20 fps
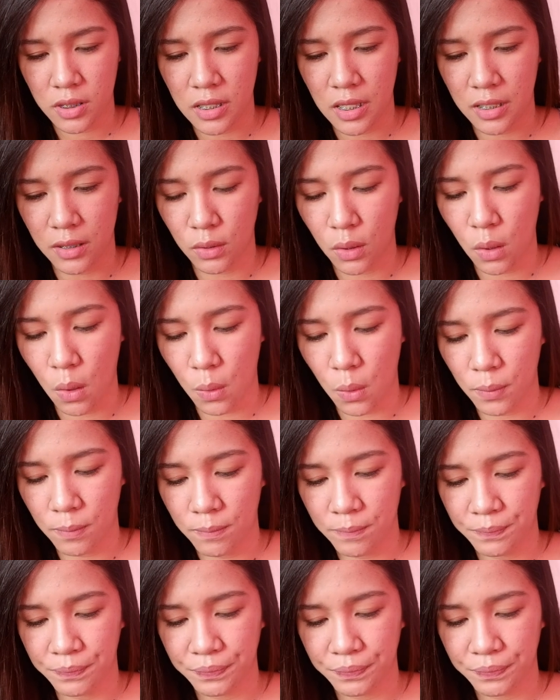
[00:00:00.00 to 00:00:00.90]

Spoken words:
then go.